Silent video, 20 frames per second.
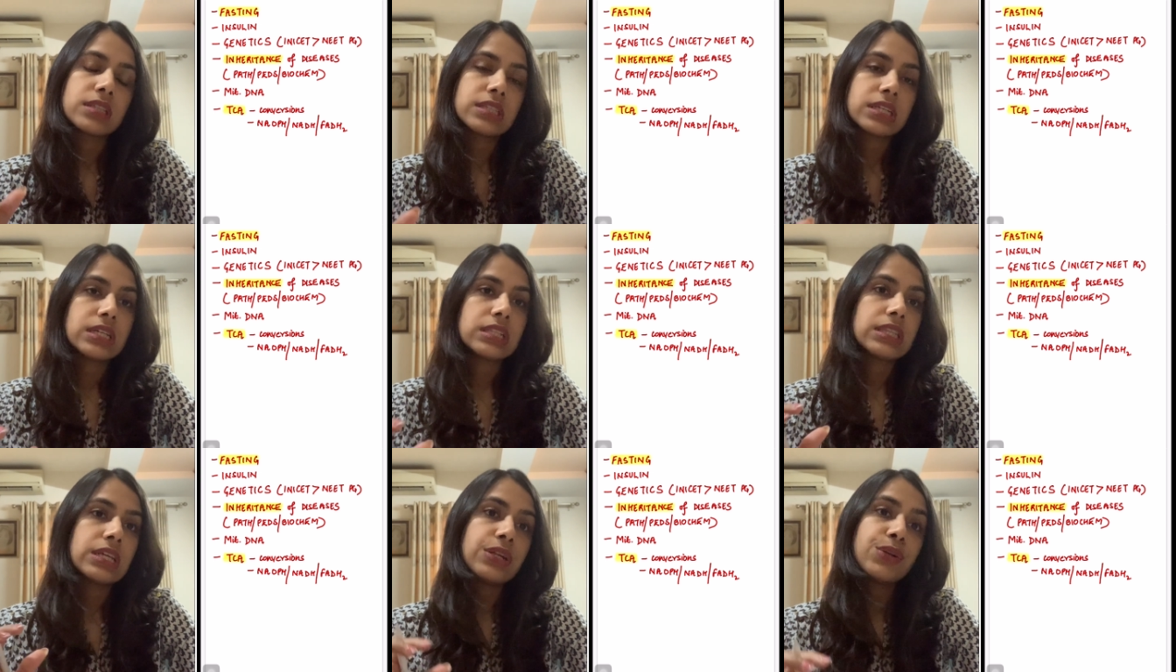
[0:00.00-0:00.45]

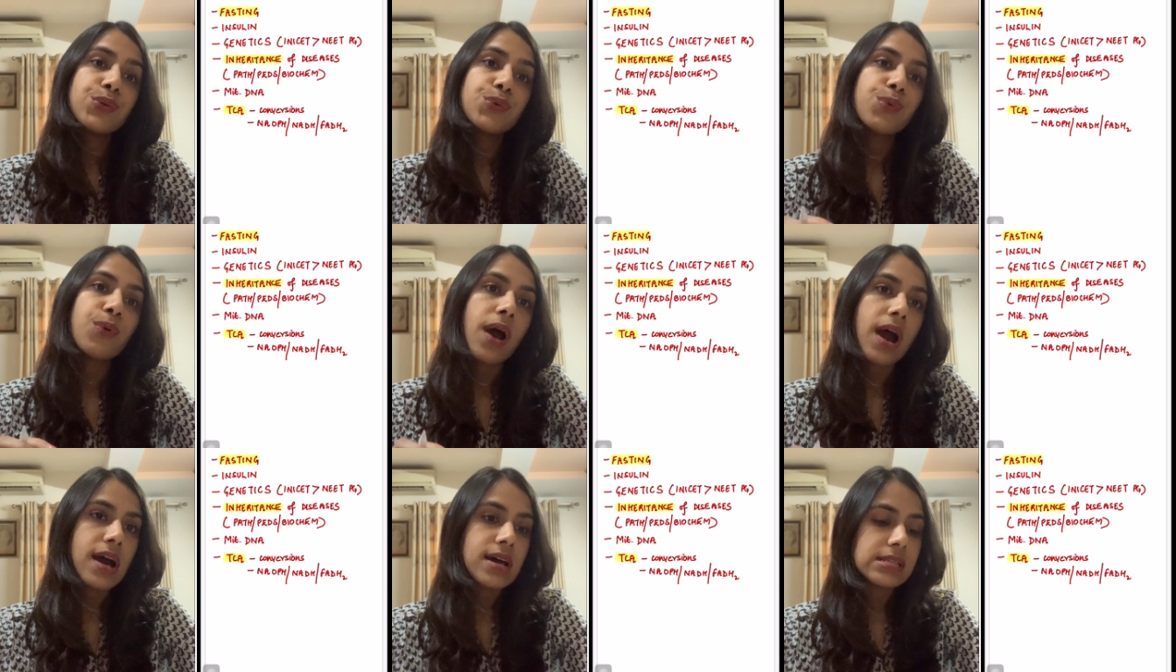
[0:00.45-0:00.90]
thing they
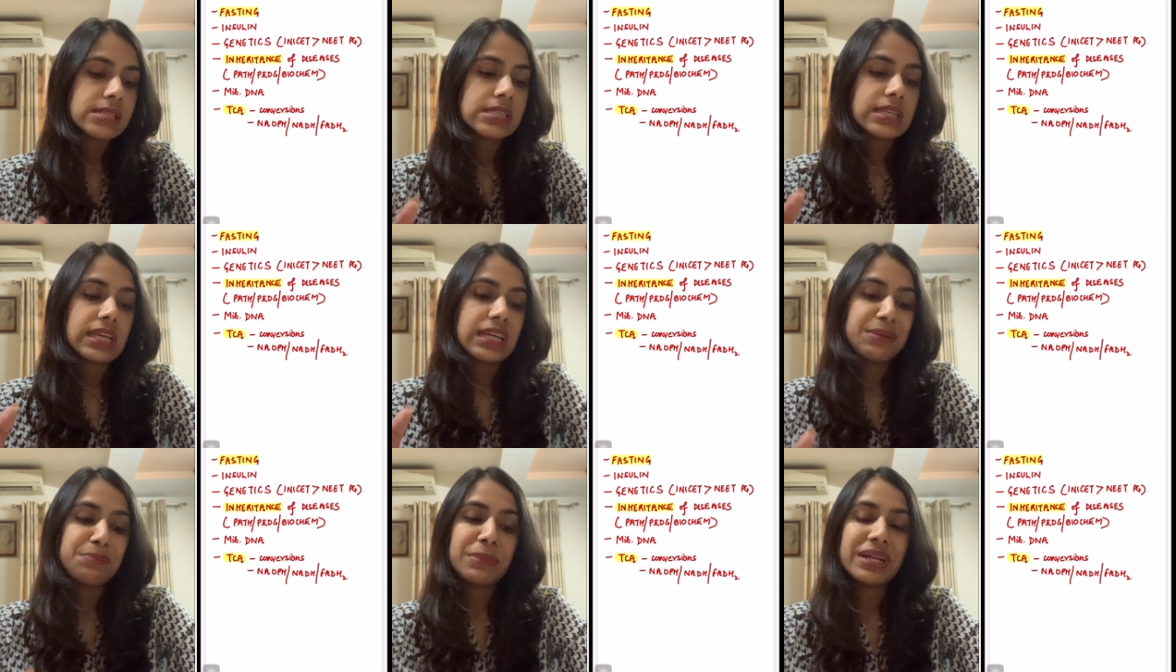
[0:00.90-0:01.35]
do
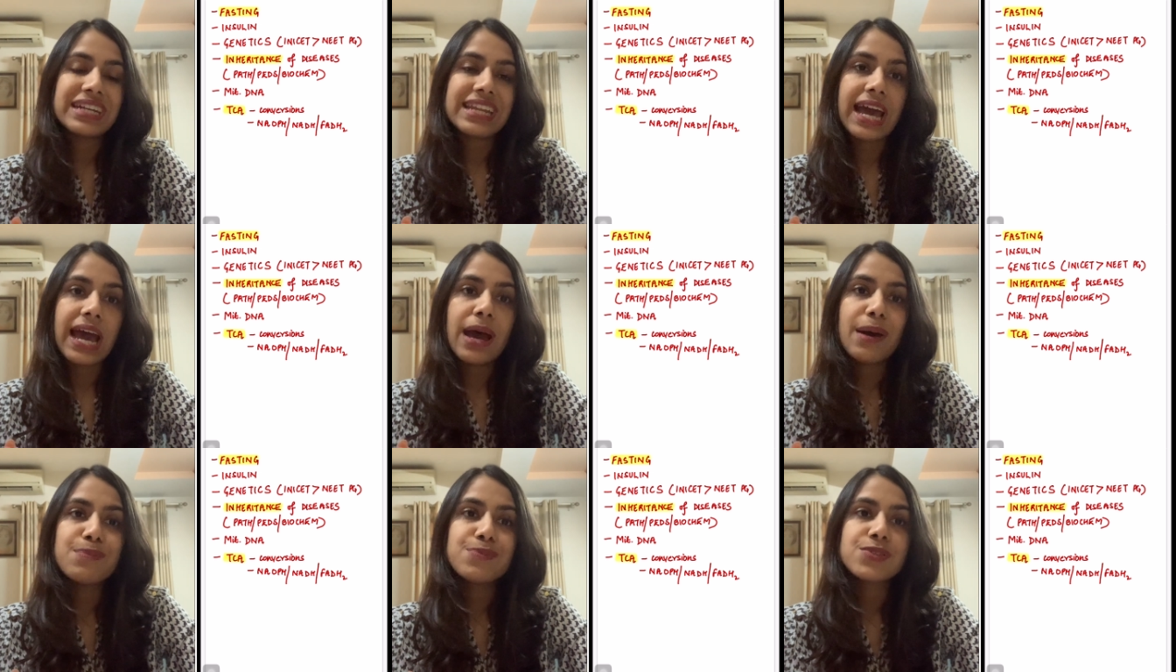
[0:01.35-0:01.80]
ask in
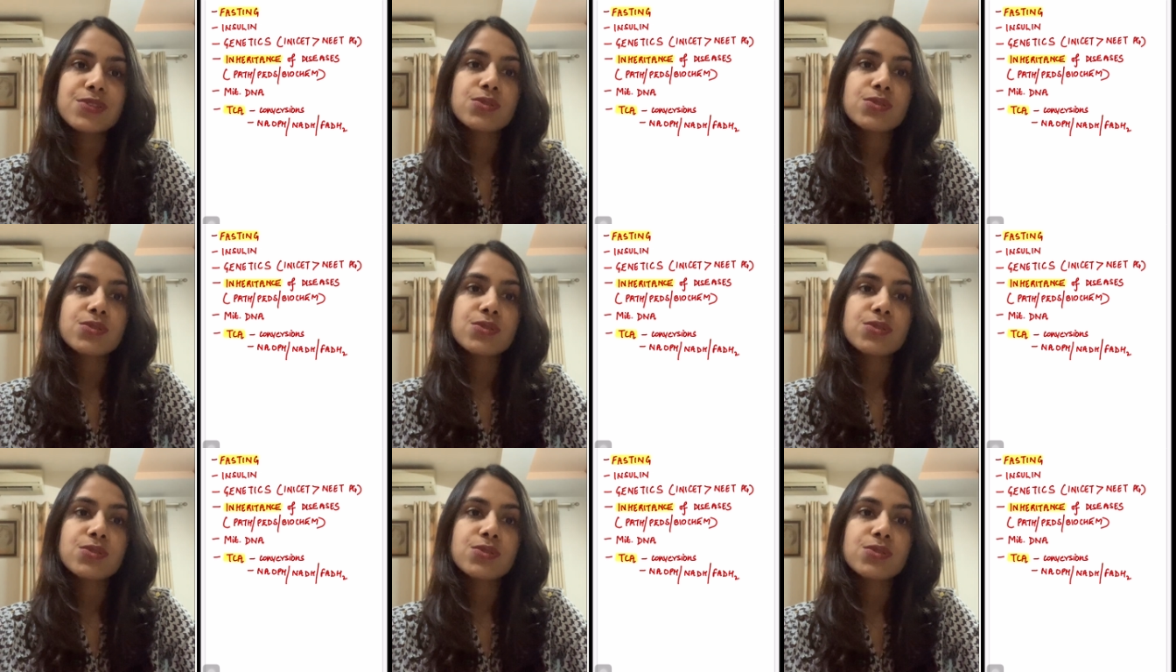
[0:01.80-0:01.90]
metabs.